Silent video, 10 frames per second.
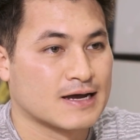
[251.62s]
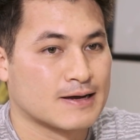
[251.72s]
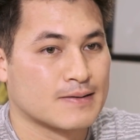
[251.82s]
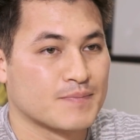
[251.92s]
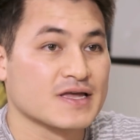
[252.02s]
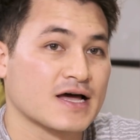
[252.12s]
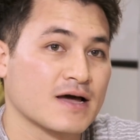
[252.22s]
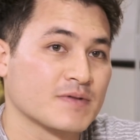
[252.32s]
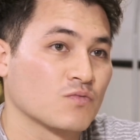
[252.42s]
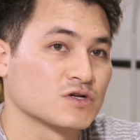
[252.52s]
But
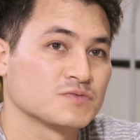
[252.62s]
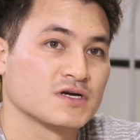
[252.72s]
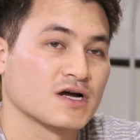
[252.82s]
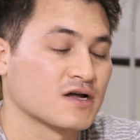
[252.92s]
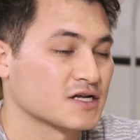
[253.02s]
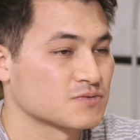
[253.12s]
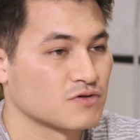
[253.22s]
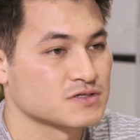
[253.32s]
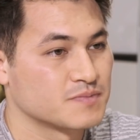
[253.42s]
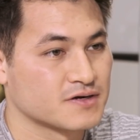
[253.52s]
yeah, once we got connected with
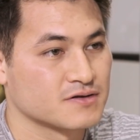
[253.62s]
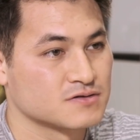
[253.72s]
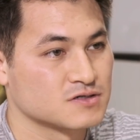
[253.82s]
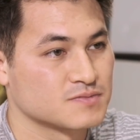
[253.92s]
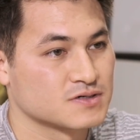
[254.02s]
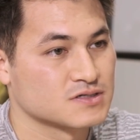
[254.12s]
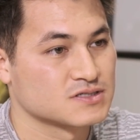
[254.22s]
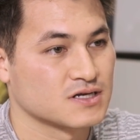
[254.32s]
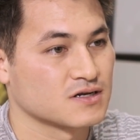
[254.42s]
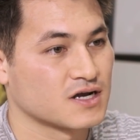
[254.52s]
all these bigger
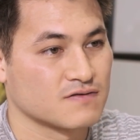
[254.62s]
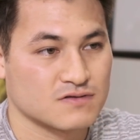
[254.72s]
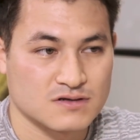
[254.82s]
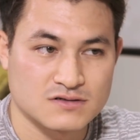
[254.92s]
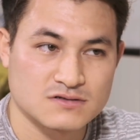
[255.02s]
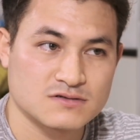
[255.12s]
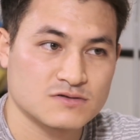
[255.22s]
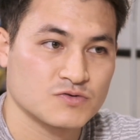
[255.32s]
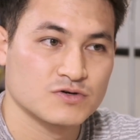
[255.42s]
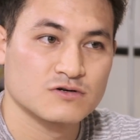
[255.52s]
YouTubers, then kind of
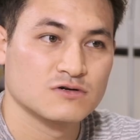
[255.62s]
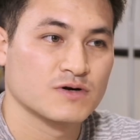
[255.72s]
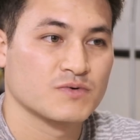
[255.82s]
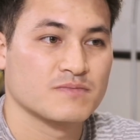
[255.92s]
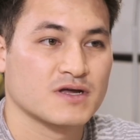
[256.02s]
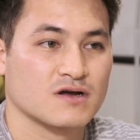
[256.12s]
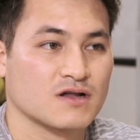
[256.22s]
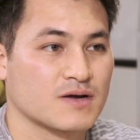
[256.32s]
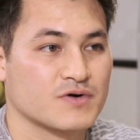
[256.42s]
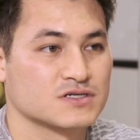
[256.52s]
things grew, and we made a
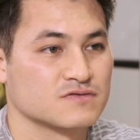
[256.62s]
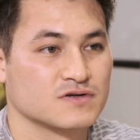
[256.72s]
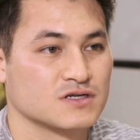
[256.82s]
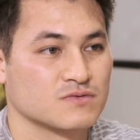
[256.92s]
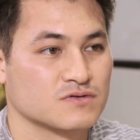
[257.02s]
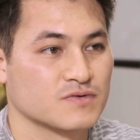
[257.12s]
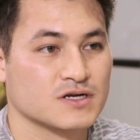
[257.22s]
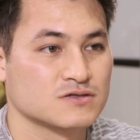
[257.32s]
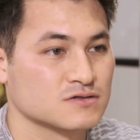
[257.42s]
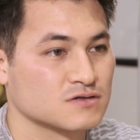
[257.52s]
collaboration video with
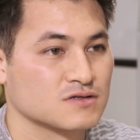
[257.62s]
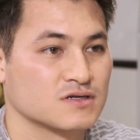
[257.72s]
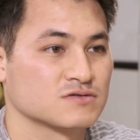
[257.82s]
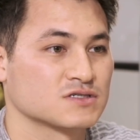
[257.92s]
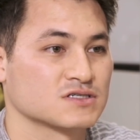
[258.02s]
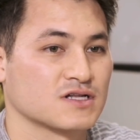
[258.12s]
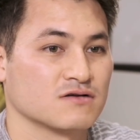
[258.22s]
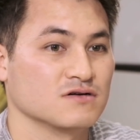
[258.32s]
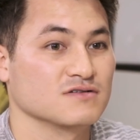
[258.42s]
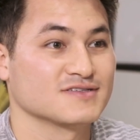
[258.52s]
Rachel, and it was just
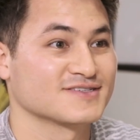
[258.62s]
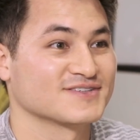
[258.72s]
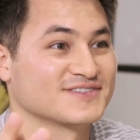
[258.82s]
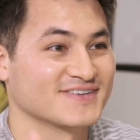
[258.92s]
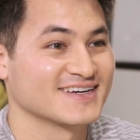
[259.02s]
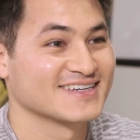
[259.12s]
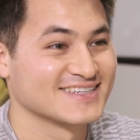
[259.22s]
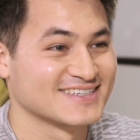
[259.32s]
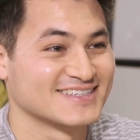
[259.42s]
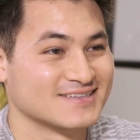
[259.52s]
like, oh, this is really
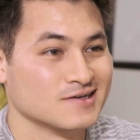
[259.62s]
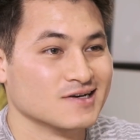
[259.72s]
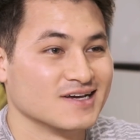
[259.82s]
fun, and